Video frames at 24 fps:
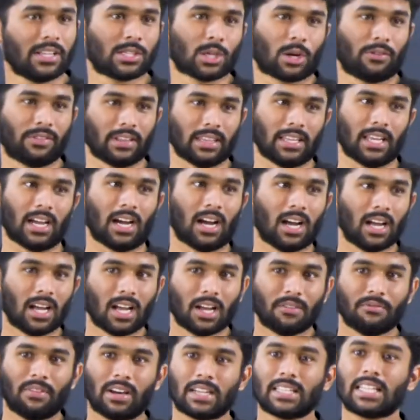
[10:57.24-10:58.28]
feature of India,
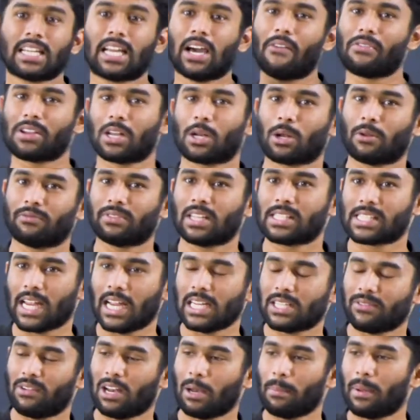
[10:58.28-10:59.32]
where the governor of the
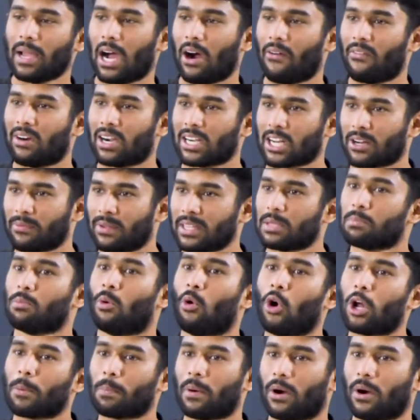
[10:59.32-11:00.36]
state will be awarded with more